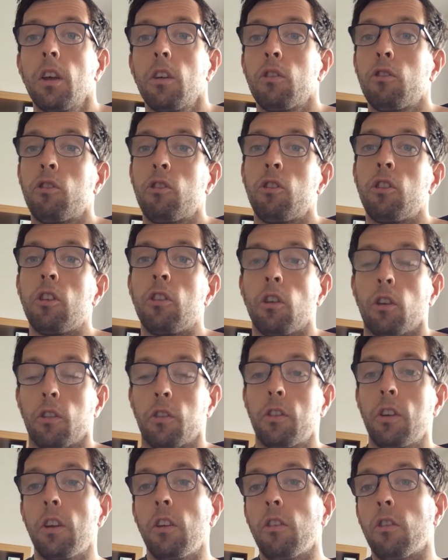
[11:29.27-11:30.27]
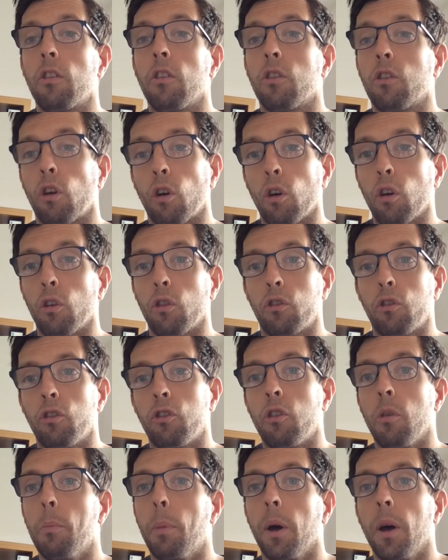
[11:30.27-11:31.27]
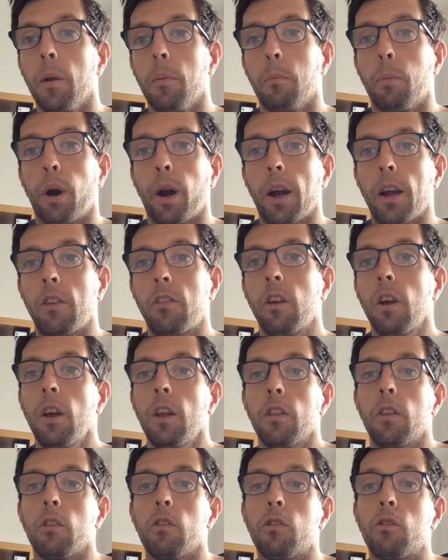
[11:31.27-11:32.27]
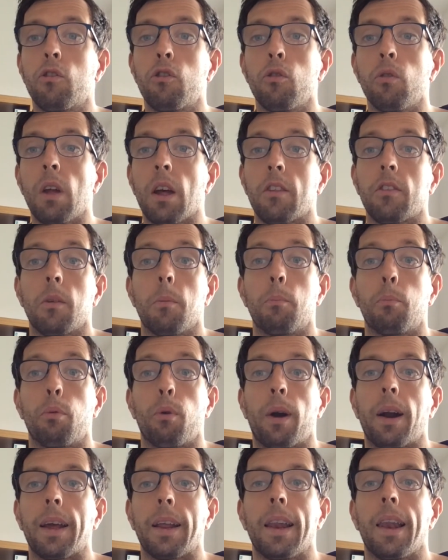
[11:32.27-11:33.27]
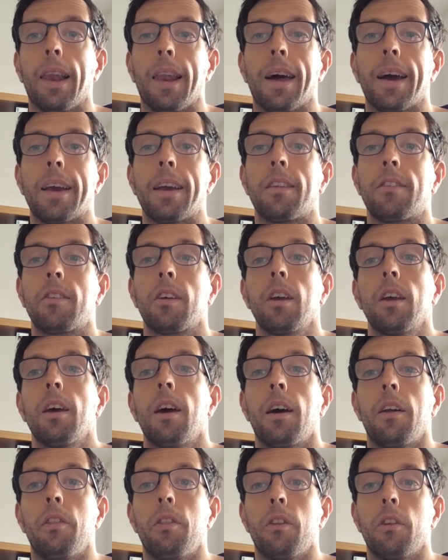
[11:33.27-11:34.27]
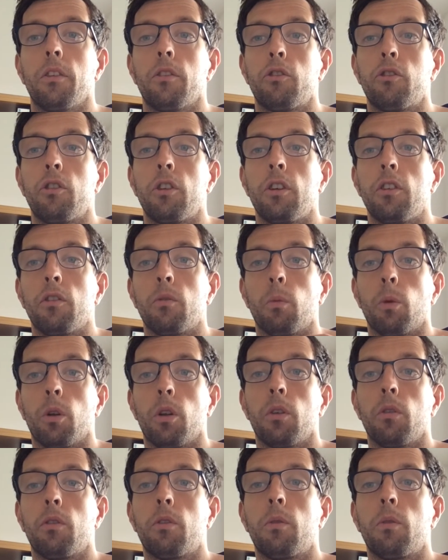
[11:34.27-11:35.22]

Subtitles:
"She doth teach the torches to burn bright," that Juliet's a bright light, and that she's one